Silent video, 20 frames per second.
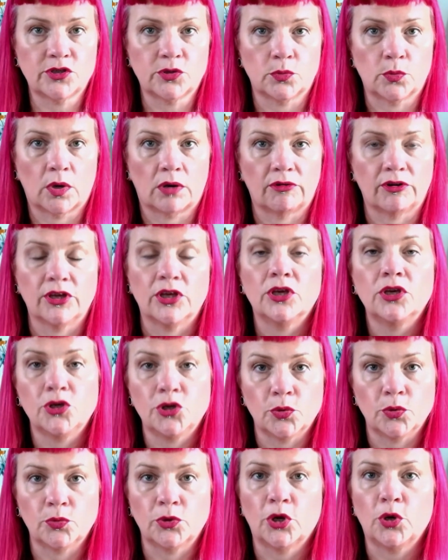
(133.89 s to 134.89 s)
worry. You
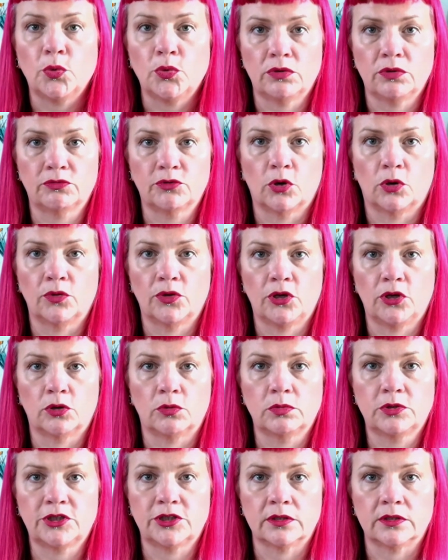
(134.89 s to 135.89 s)
know you've got the
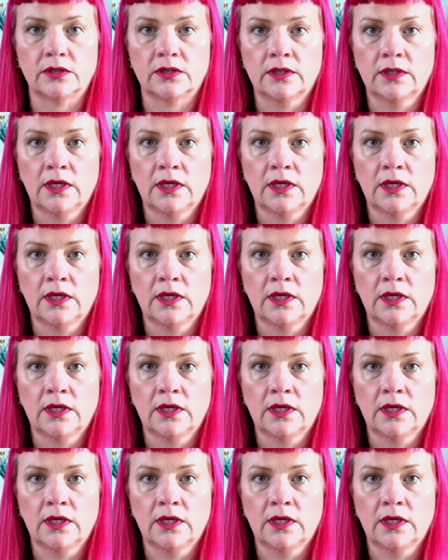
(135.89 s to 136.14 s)
option.